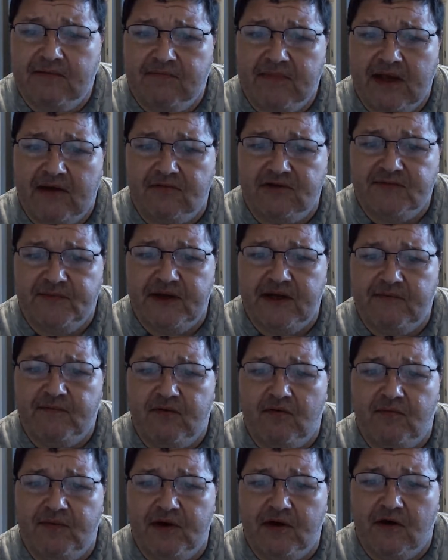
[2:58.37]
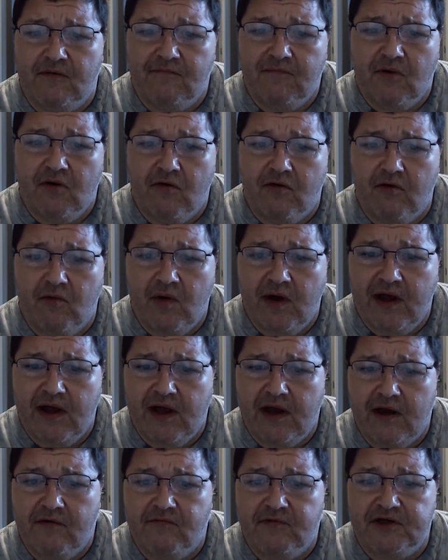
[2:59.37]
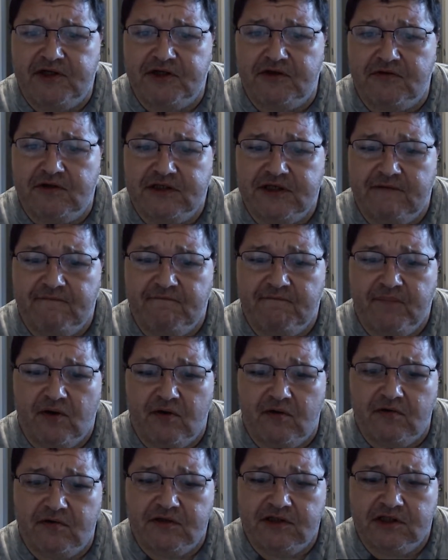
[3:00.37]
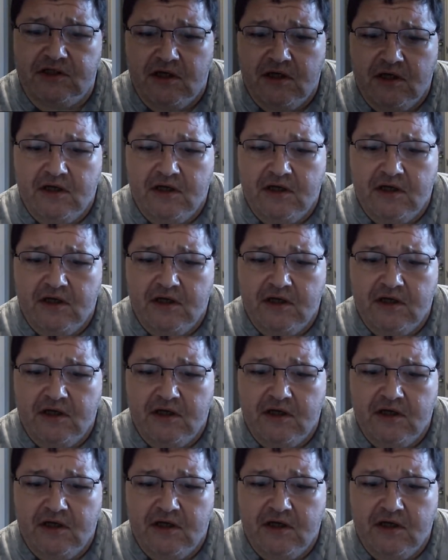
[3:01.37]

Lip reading: helps people become more aware, reduced impulse,